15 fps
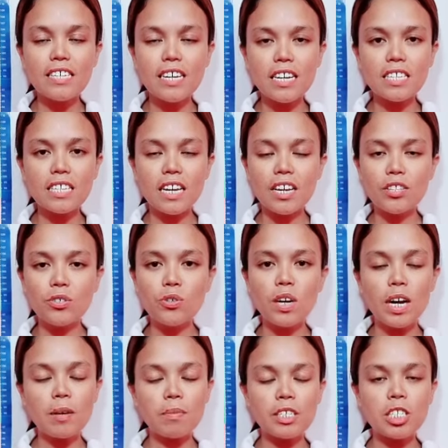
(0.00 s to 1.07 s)
Yes, I do
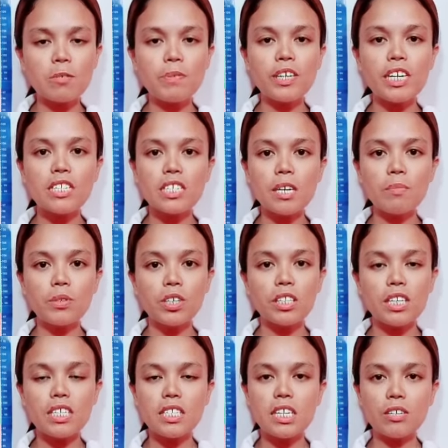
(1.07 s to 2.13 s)
have experience abroad
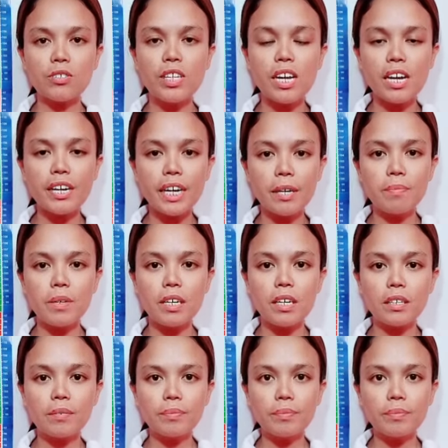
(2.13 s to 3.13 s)
in Saudi Arabia.